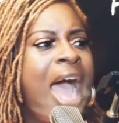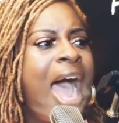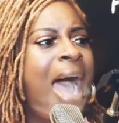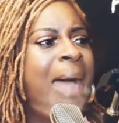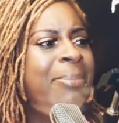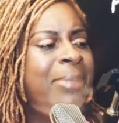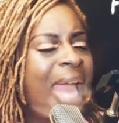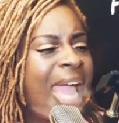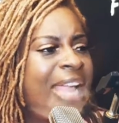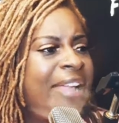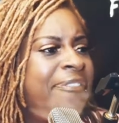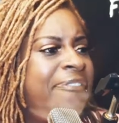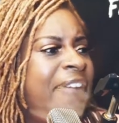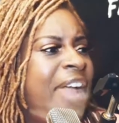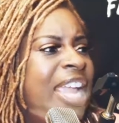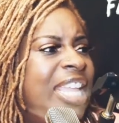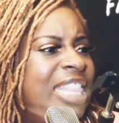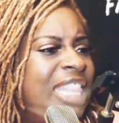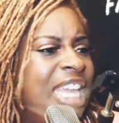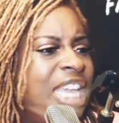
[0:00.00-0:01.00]
I'm like,
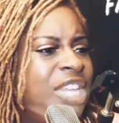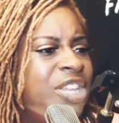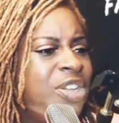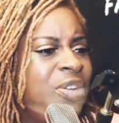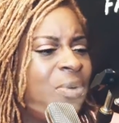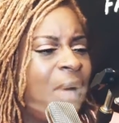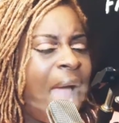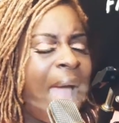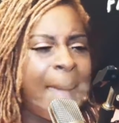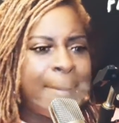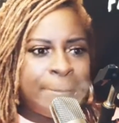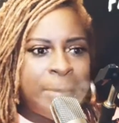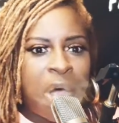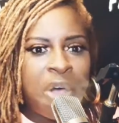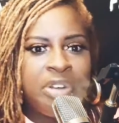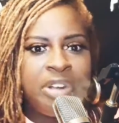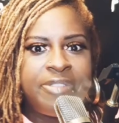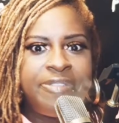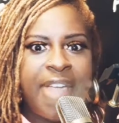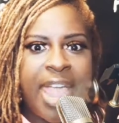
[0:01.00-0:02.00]
faith in you. I
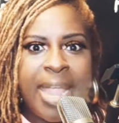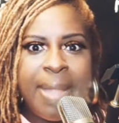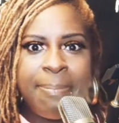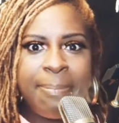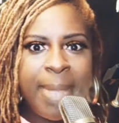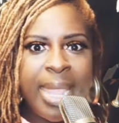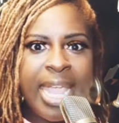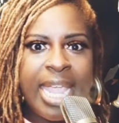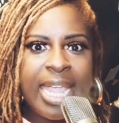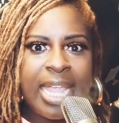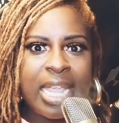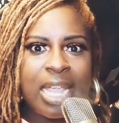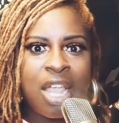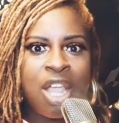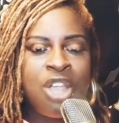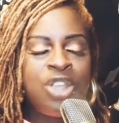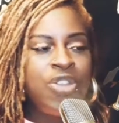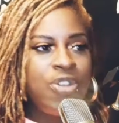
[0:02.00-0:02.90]
motivate me.